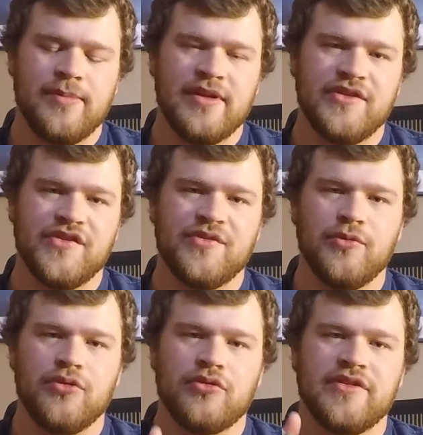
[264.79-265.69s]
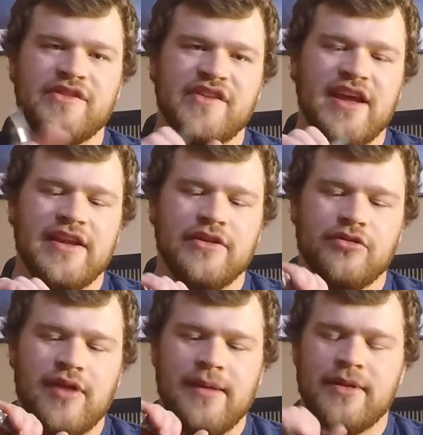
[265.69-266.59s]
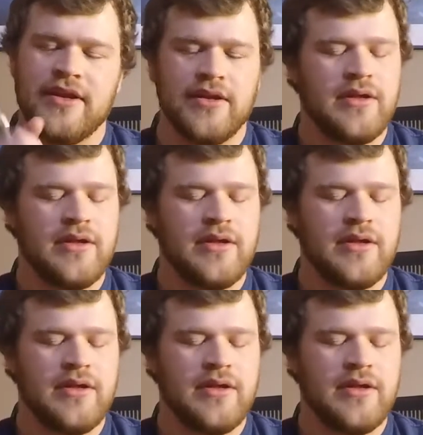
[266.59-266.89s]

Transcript: It is smoother on the side here, grabbing it.